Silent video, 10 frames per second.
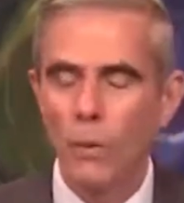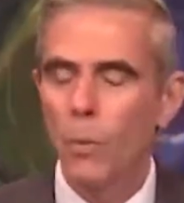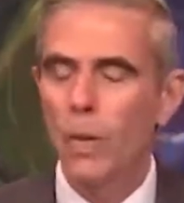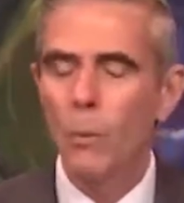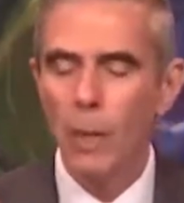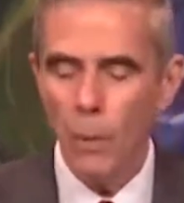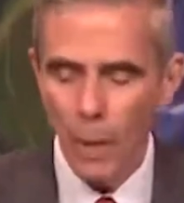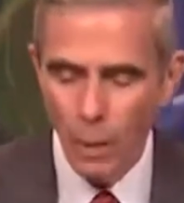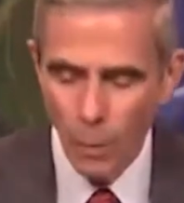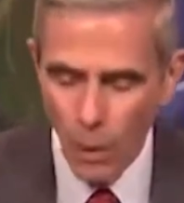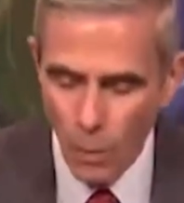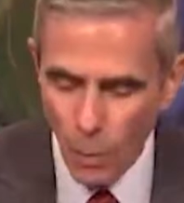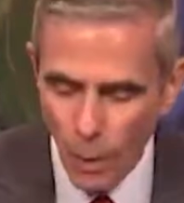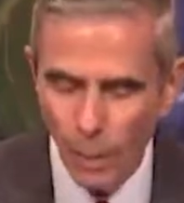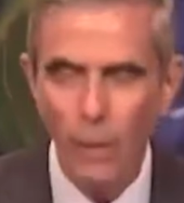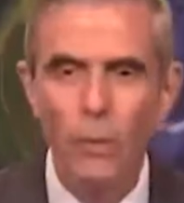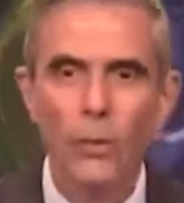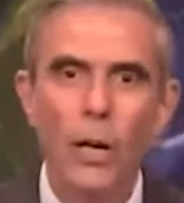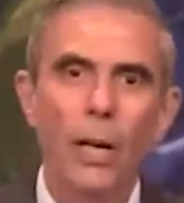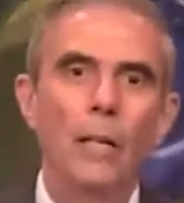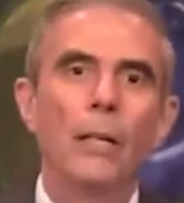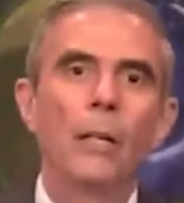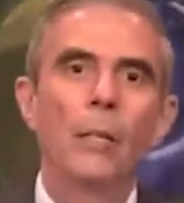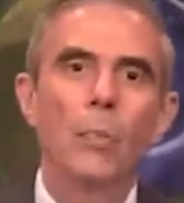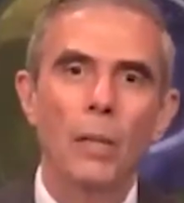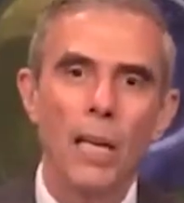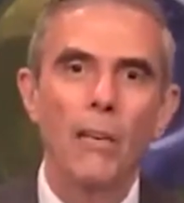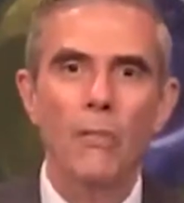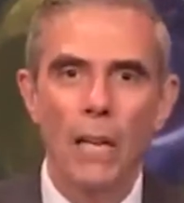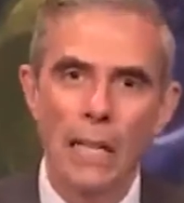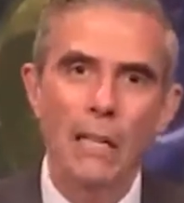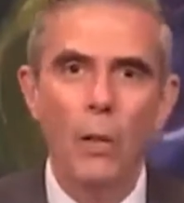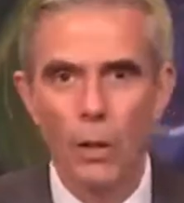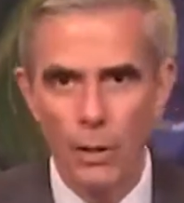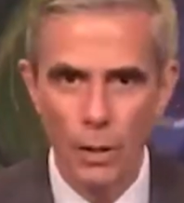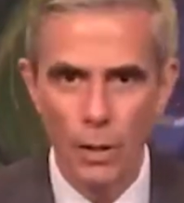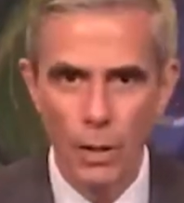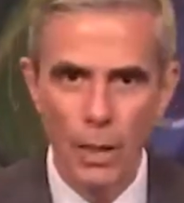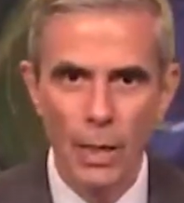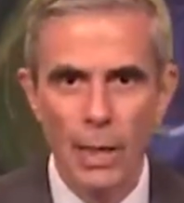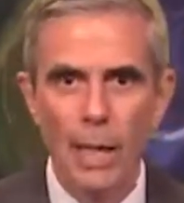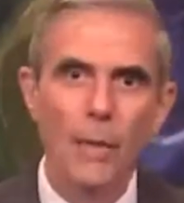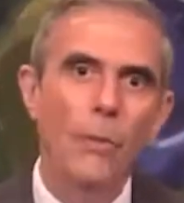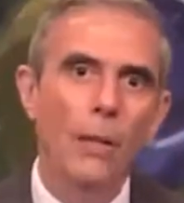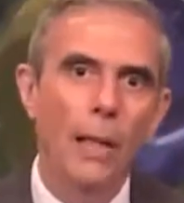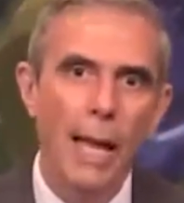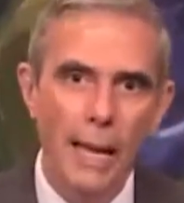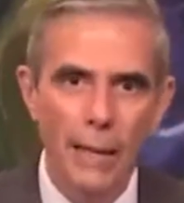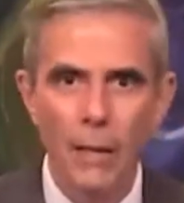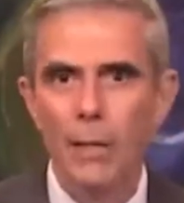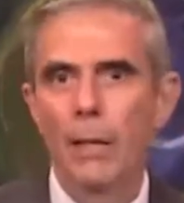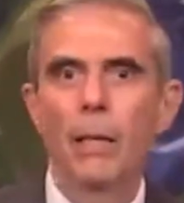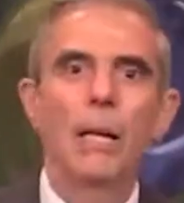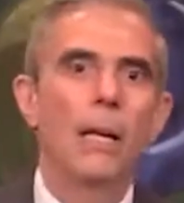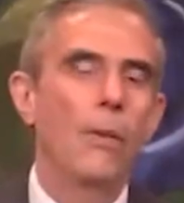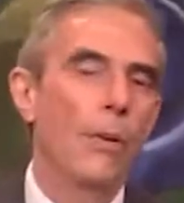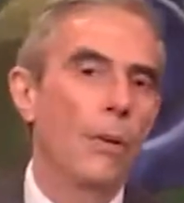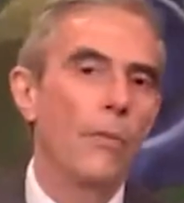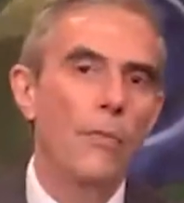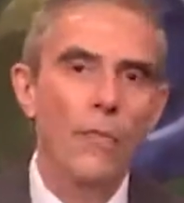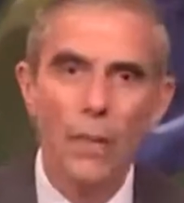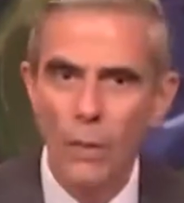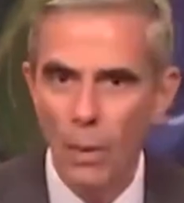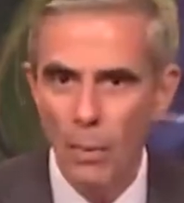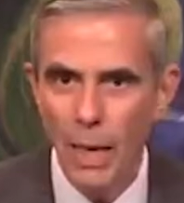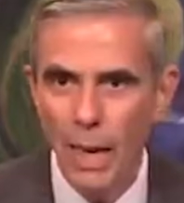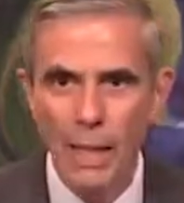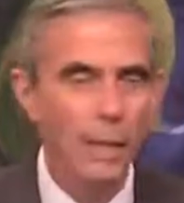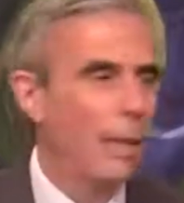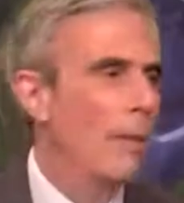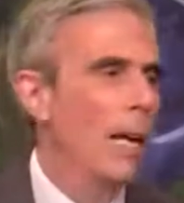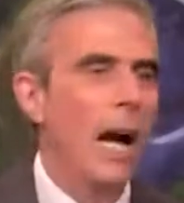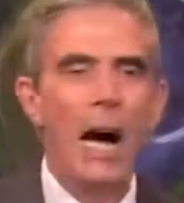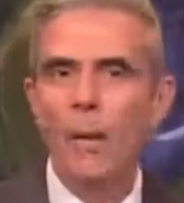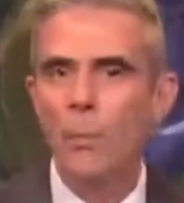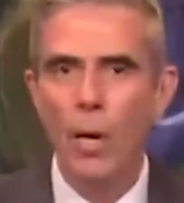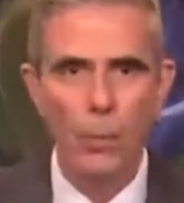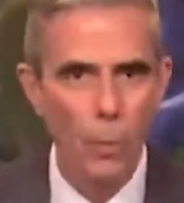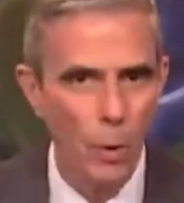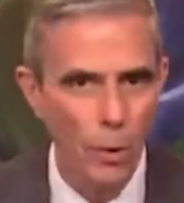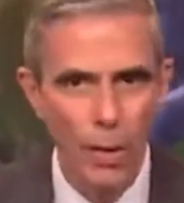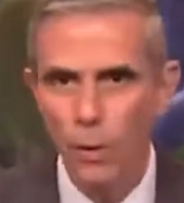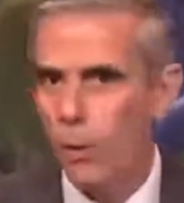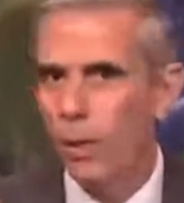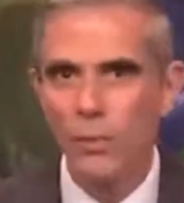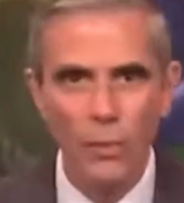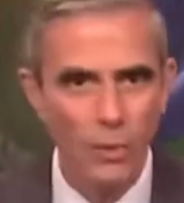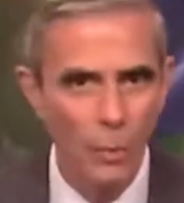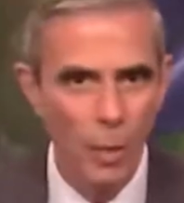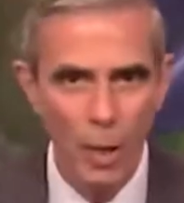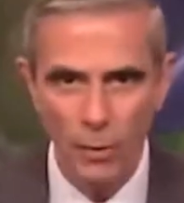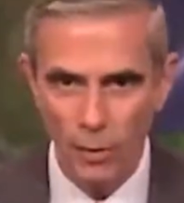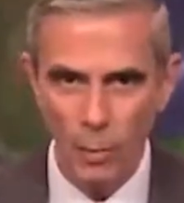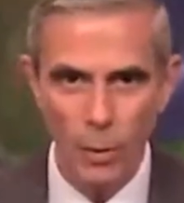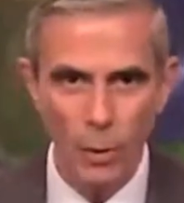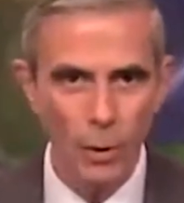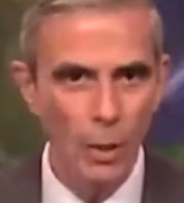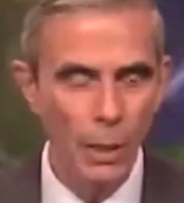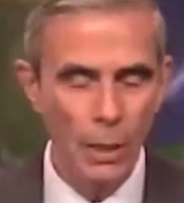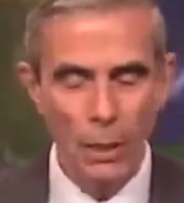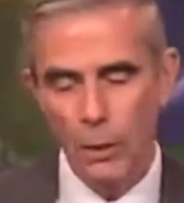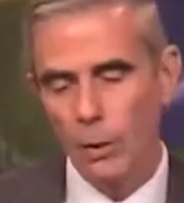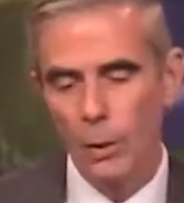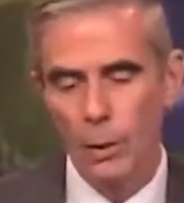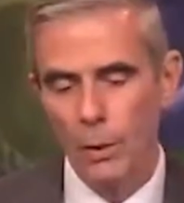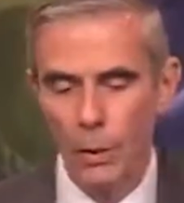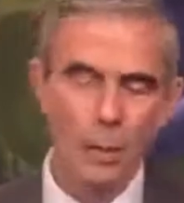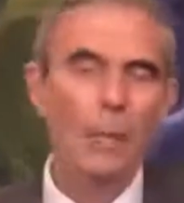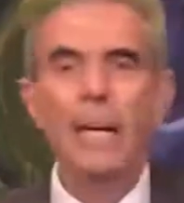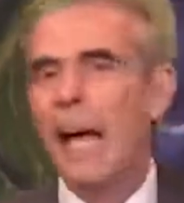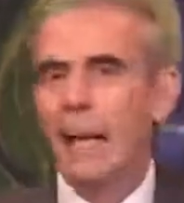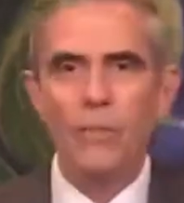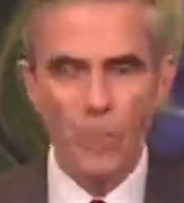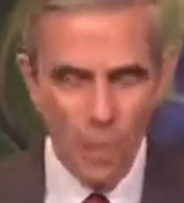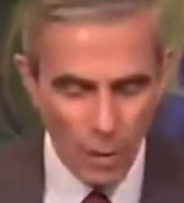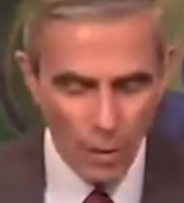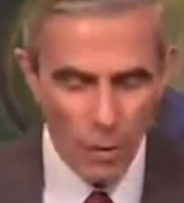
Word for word: We, we, we will not believe any longer in the lack, in the fear that we had, in the I'm not worthy, or this isn't possible, or it has to be this